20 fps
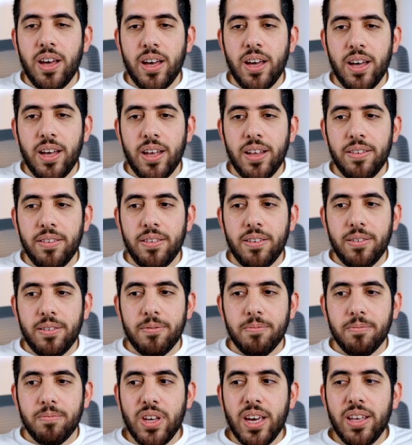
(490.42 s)
And
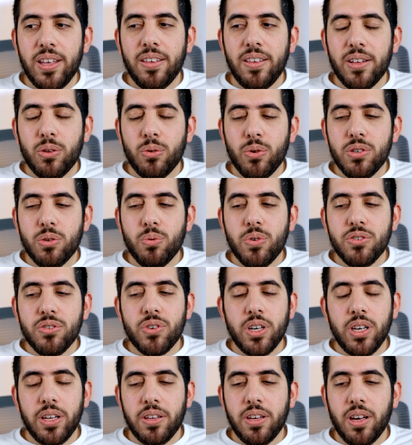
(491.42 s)
they, it was, it
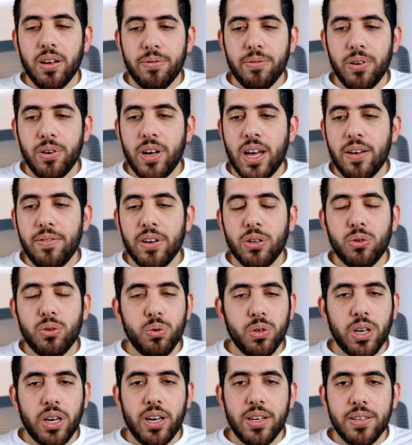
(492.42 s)
was really tough, you know, having
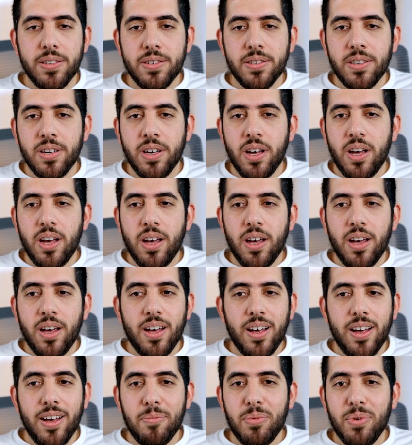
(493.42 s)
two kids,
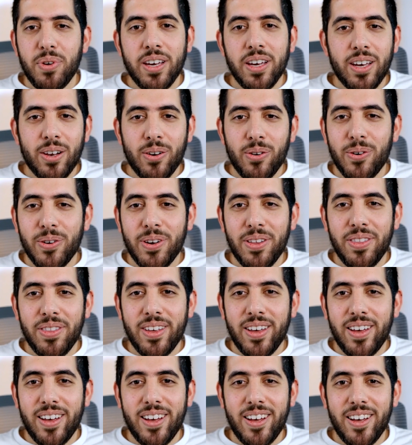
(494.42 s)
uh, being alone in
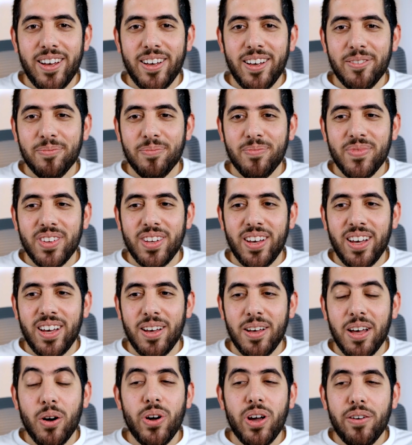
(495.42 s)
the,
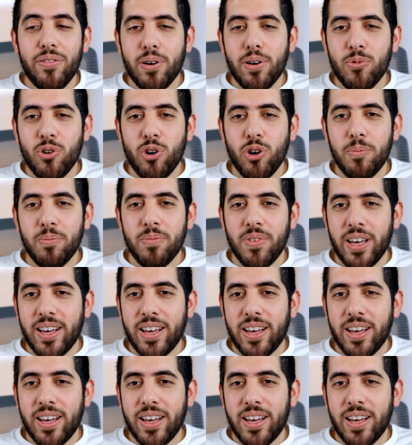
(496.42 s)
uh, away from home.